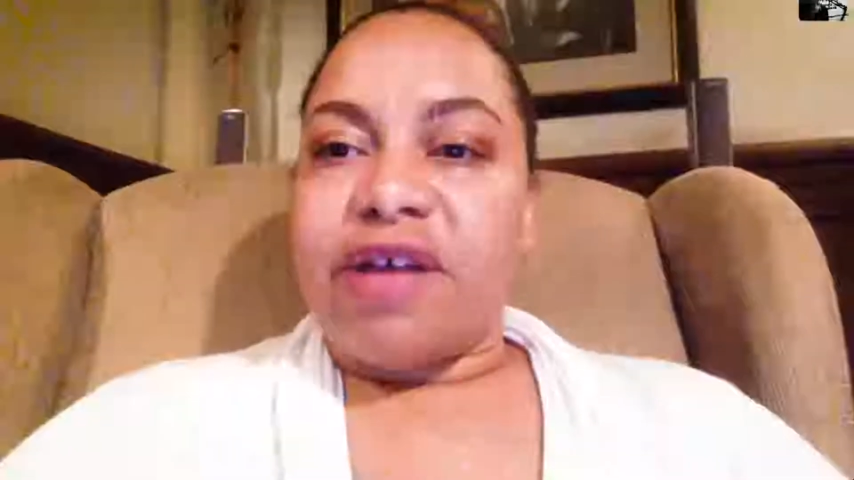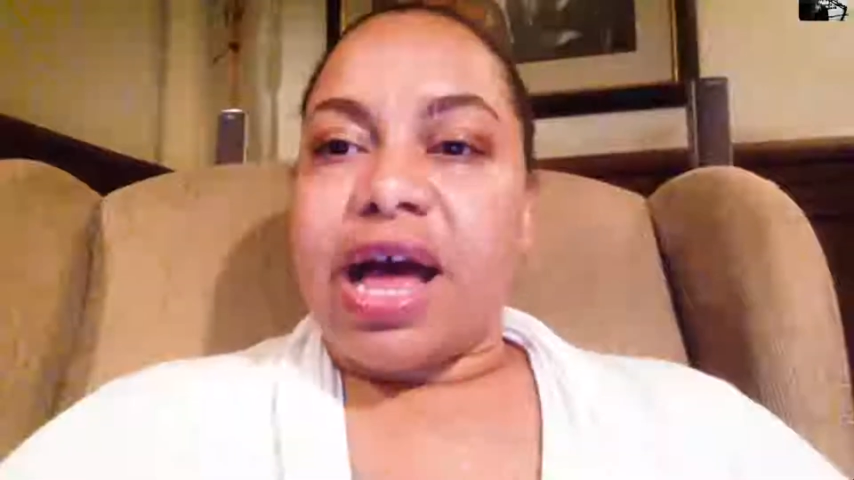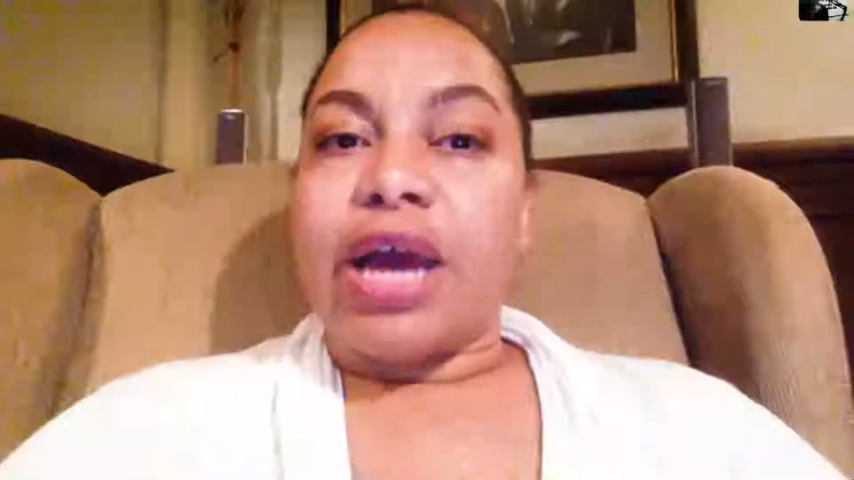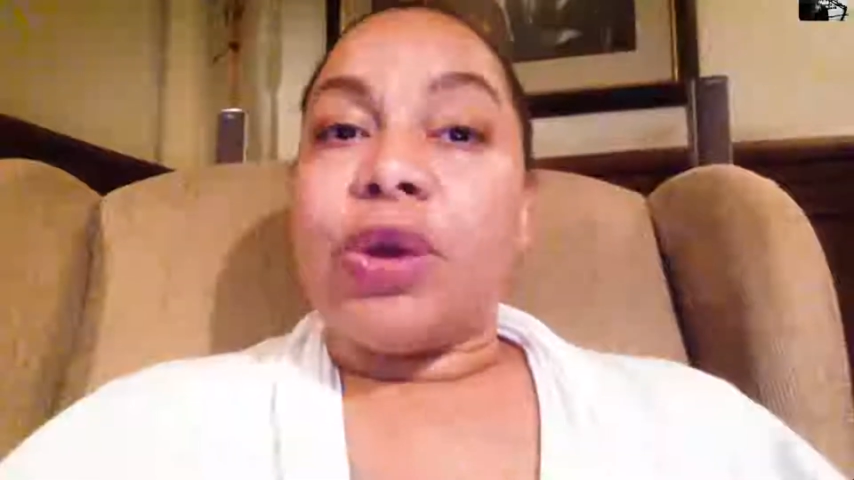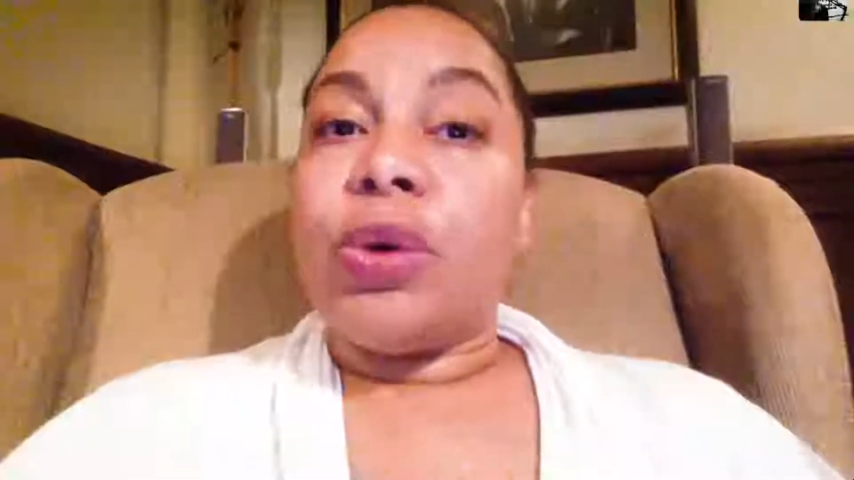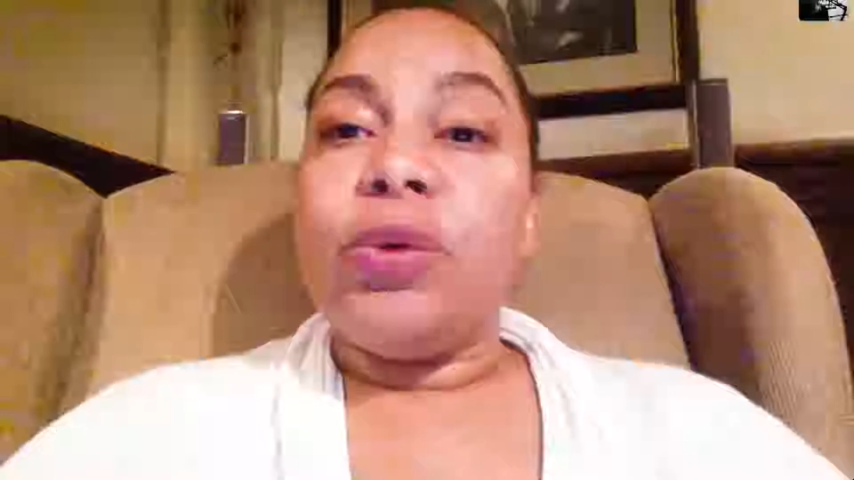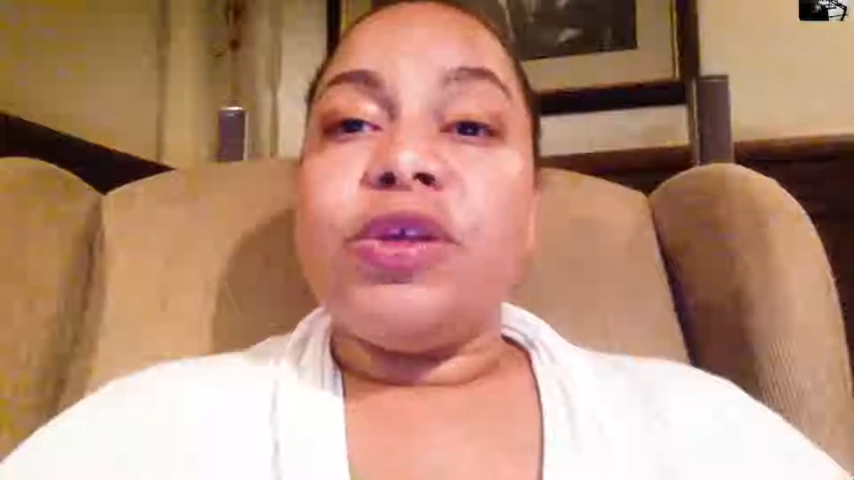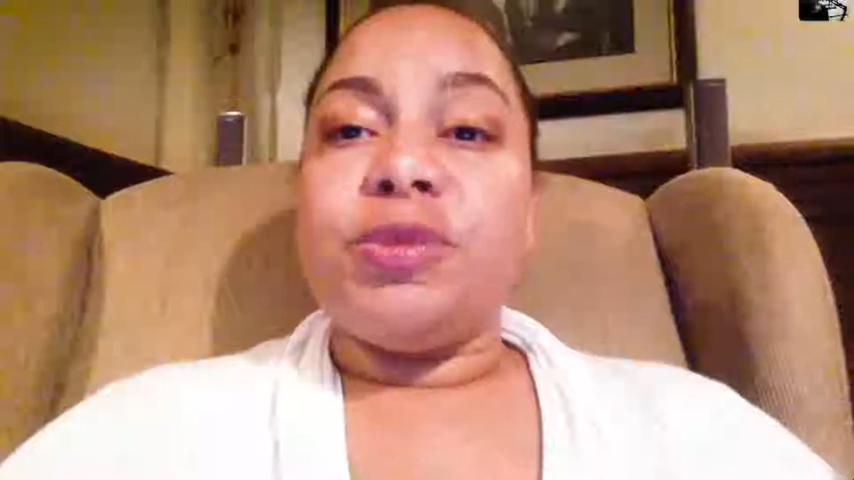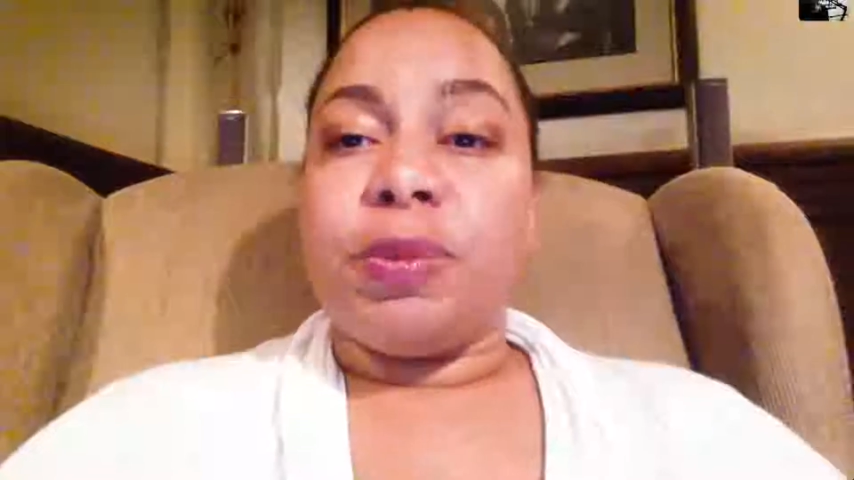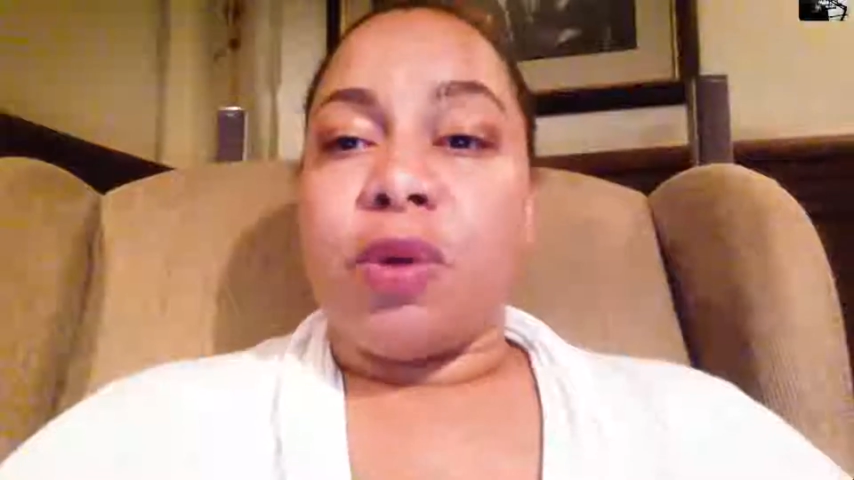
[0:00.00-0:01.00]
who these
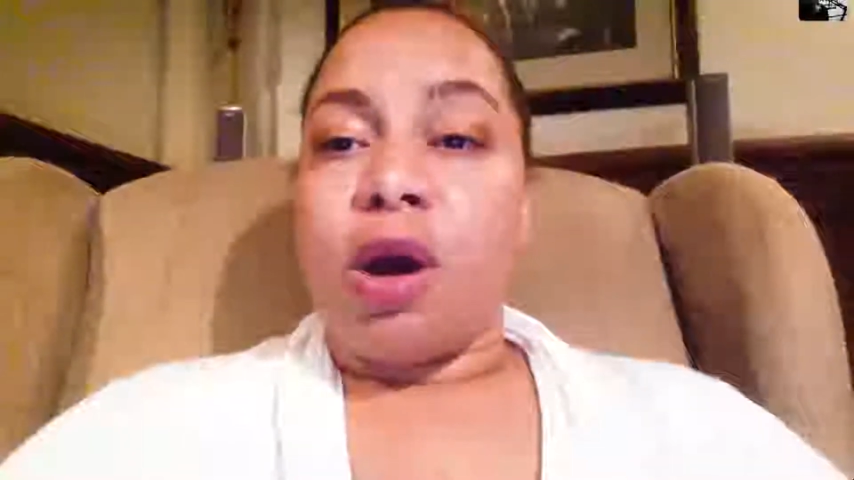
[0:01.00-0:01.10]
people are